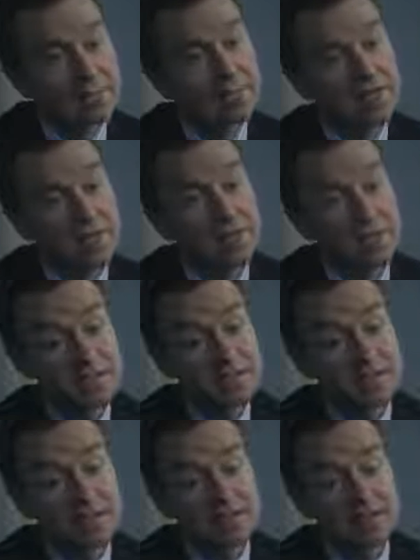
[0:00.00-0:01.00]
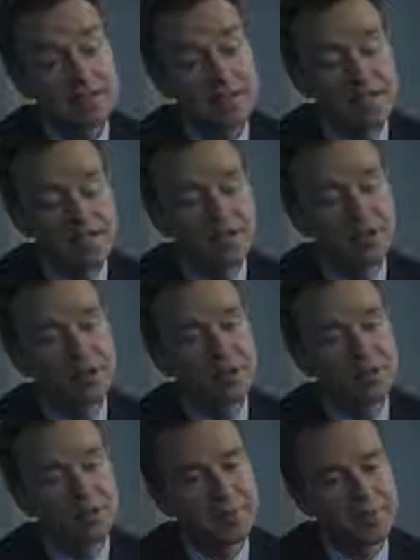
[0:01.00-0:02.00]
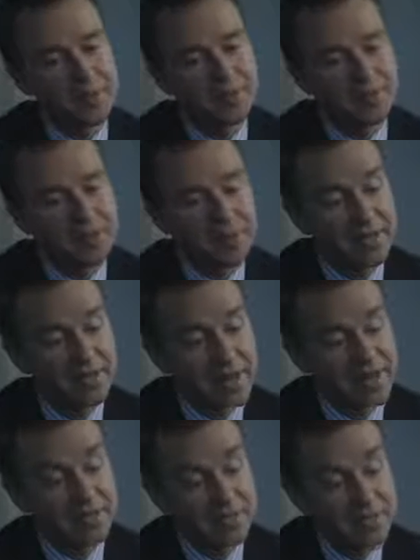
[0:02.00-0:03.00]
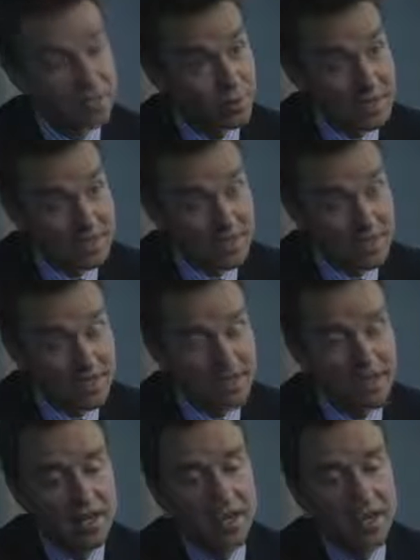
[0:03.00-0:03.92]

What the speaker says: Absolutely, it's critical. I mean, I think your point about the internet being dangerous is well made.